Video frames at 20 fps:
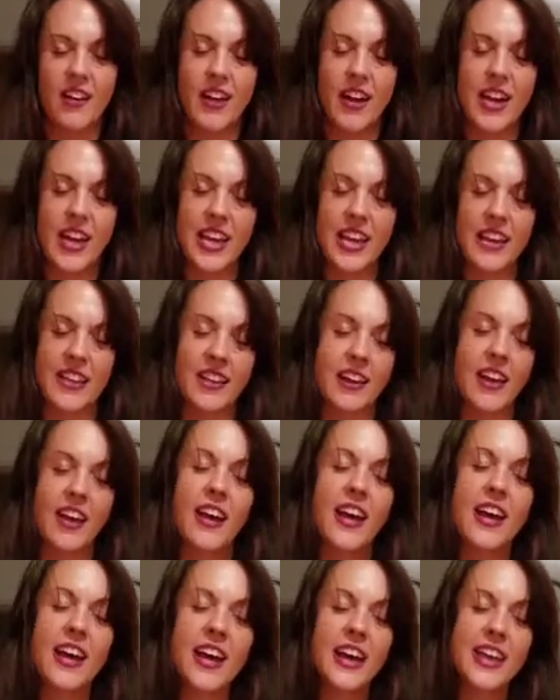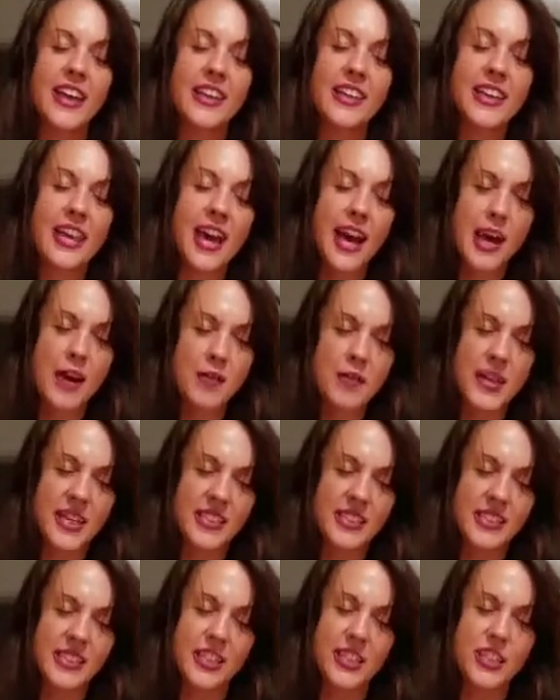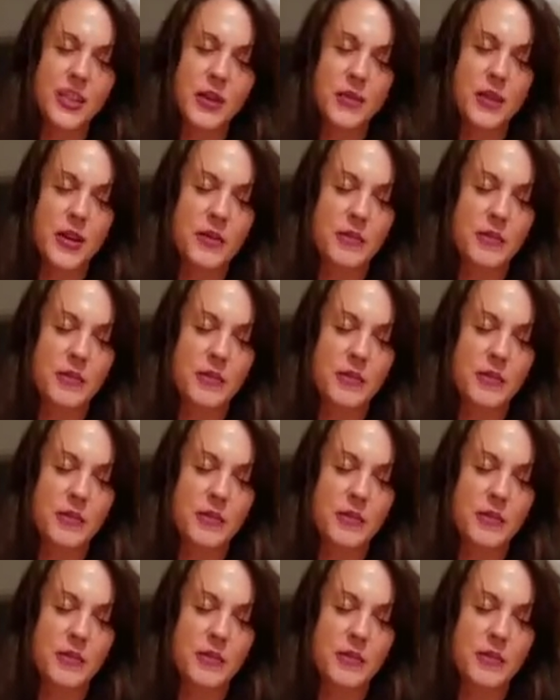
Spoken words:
And Gabby is a Gemini.